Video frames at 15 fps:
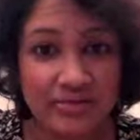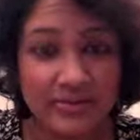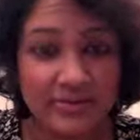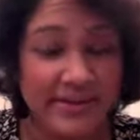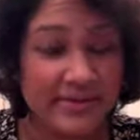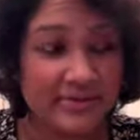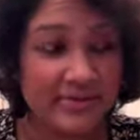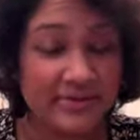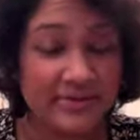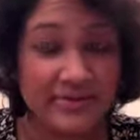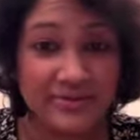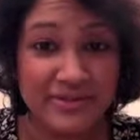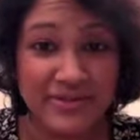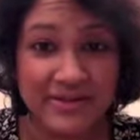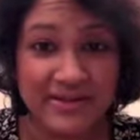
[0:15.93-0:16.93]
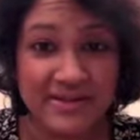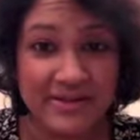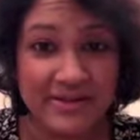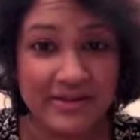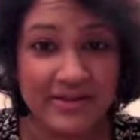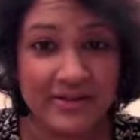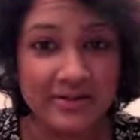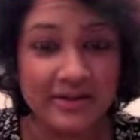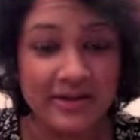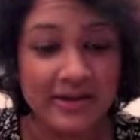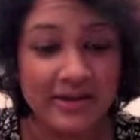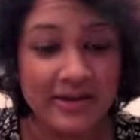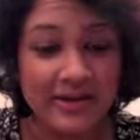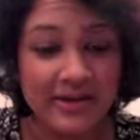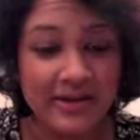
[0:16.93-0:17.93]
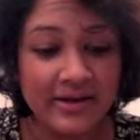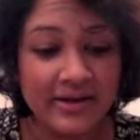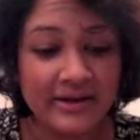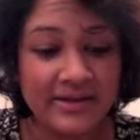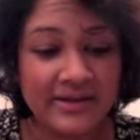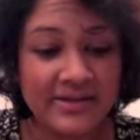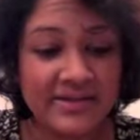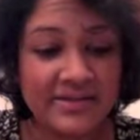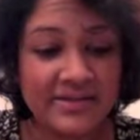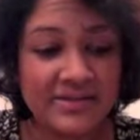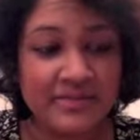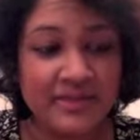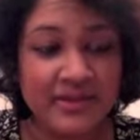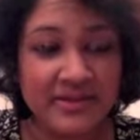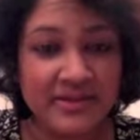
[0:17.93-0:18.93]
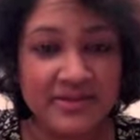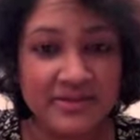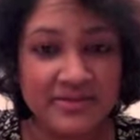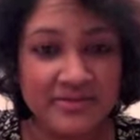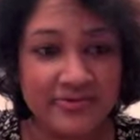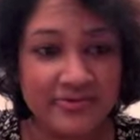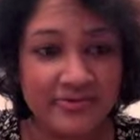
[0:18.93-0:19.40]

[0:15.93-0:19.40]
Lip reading: or even a few years ago. And this is in spite of